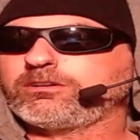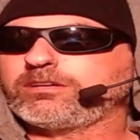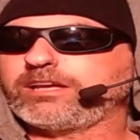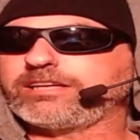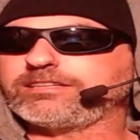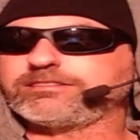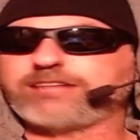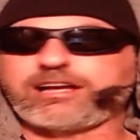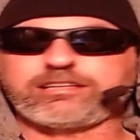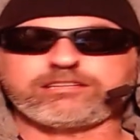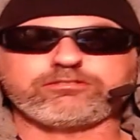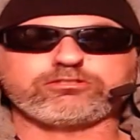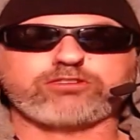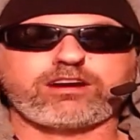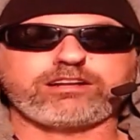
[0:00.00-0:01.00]
and he's not
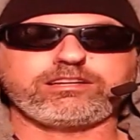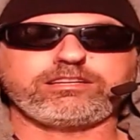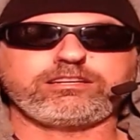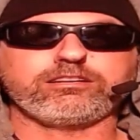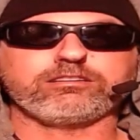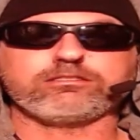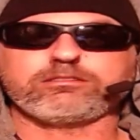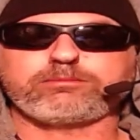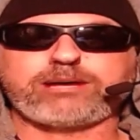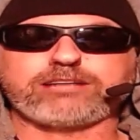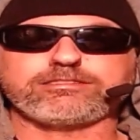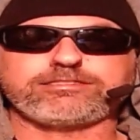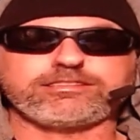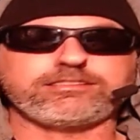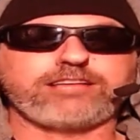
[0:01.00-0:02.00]
even trying to hear
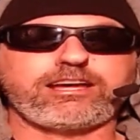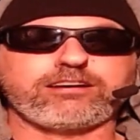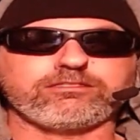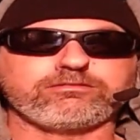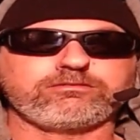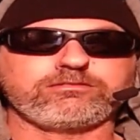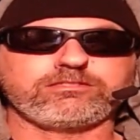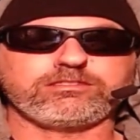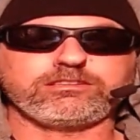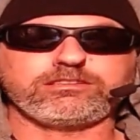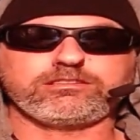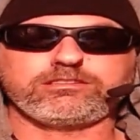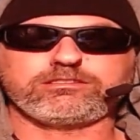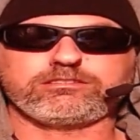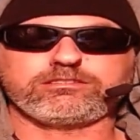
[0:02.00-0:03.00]
about sit down.
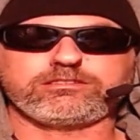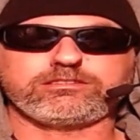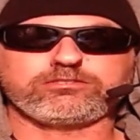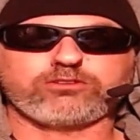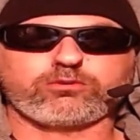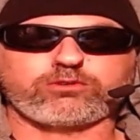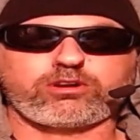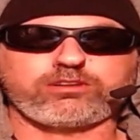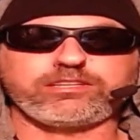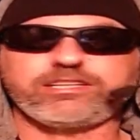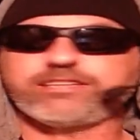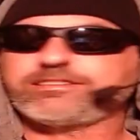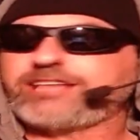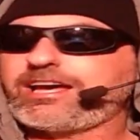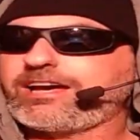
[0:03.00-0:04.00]
He's going on the
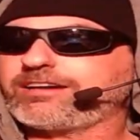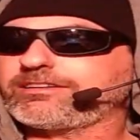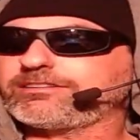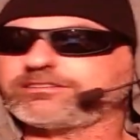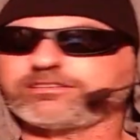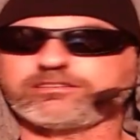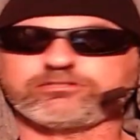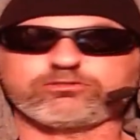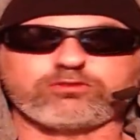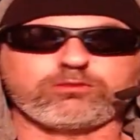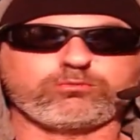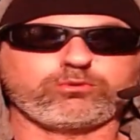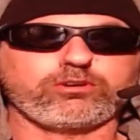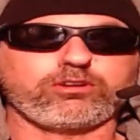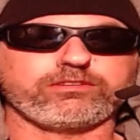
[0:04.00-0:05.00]
attack, and
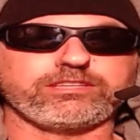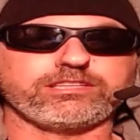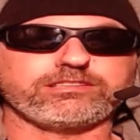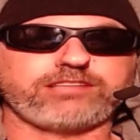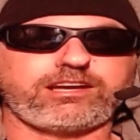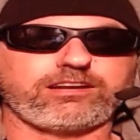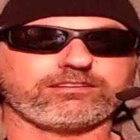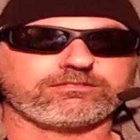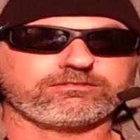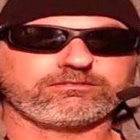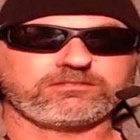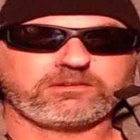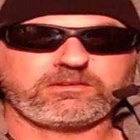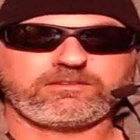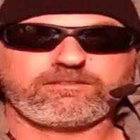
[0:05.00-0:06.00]
Trump went on the attack
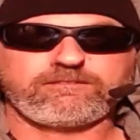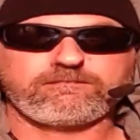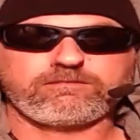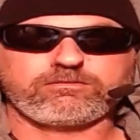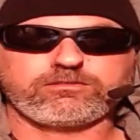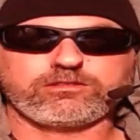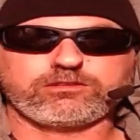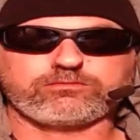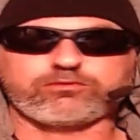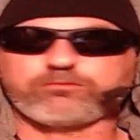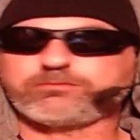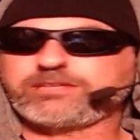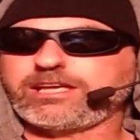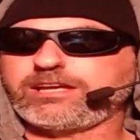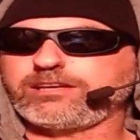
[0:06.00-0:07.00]
from
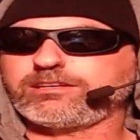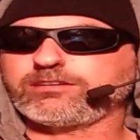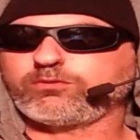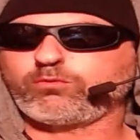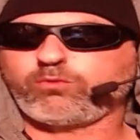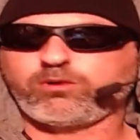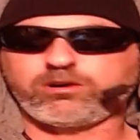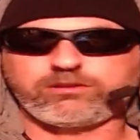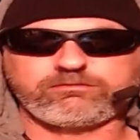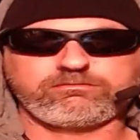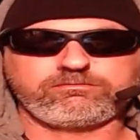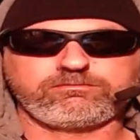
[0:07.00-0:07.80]
day one.